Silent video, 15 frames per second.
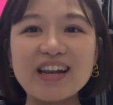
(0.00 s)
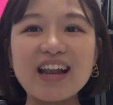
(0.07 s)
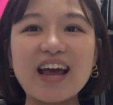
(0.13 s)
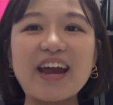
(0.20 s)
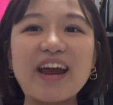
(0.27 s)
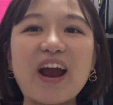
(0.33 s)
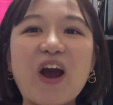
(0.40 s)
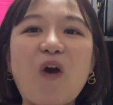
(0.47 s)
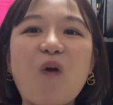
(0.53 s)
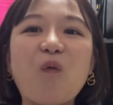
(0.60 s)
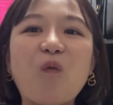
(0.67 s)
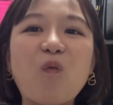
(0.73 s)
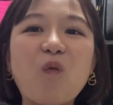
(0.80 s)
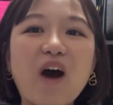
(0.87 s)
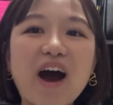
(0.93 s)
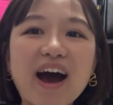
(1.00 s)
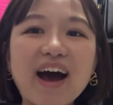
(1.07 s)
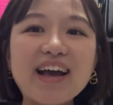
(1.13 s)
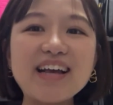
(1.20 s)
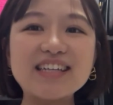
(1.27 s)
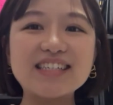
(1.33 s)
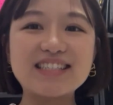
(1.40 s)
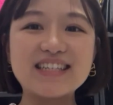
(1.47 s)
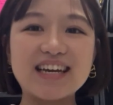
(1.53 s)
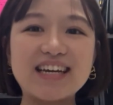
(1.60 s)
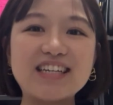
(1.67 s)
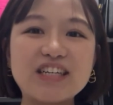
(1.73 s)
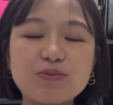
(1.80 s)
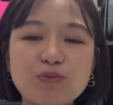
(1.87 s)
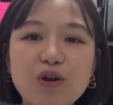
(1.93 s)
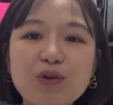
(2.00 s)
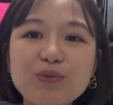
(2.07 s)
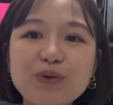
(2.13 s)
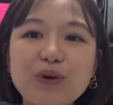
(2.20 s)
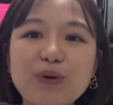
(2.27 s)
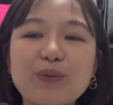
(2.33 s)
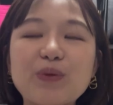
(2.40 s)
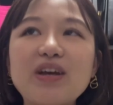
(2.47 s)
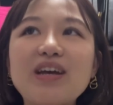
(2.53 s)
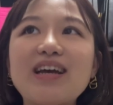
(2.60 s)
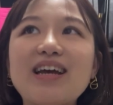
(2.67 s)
Like, why is there this problem?